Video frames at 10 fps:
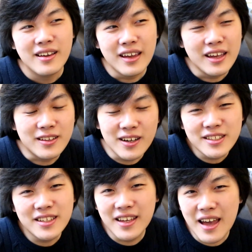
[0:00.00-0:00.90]
It
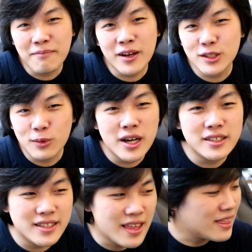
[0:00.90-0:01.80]
doesn't get much
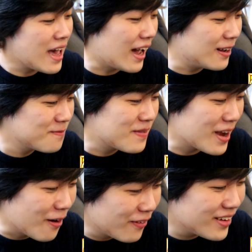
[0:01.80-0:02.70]
worse than that.
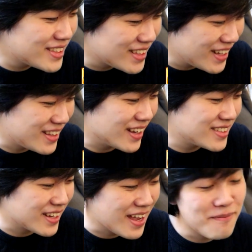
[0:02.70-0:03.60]
It honestly
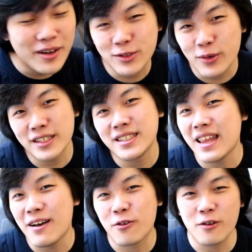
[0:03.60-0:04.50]
doesn't get much worse than
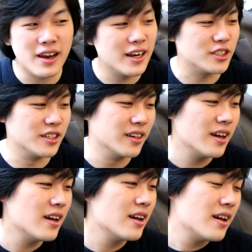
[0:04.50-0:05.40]
that for a legend.
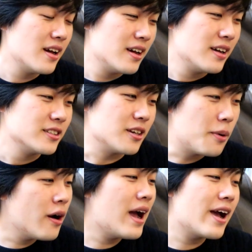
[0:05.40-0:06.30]
So
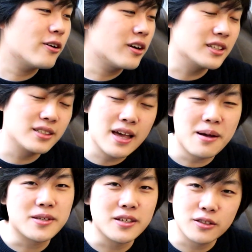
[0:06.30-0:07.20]
Boa Hancock as a
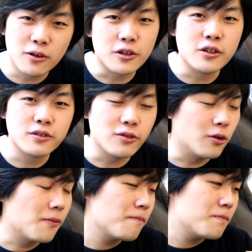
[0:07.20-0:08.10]
captain is not
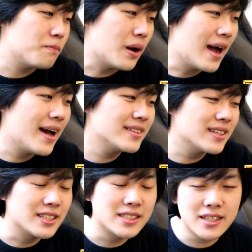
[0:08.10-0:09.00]
useful. But as
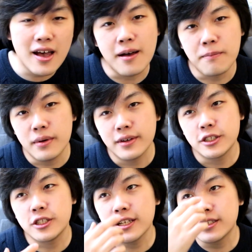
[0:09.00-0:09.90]
a sub,
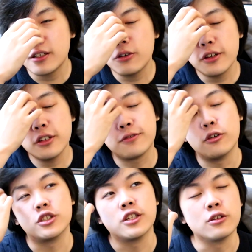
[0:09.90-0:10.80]
she is still
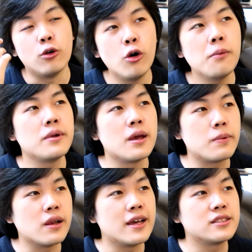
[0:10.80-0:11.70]
useful. She's an orb
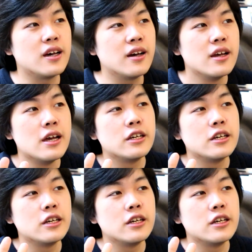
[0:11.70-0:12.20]
manipulator.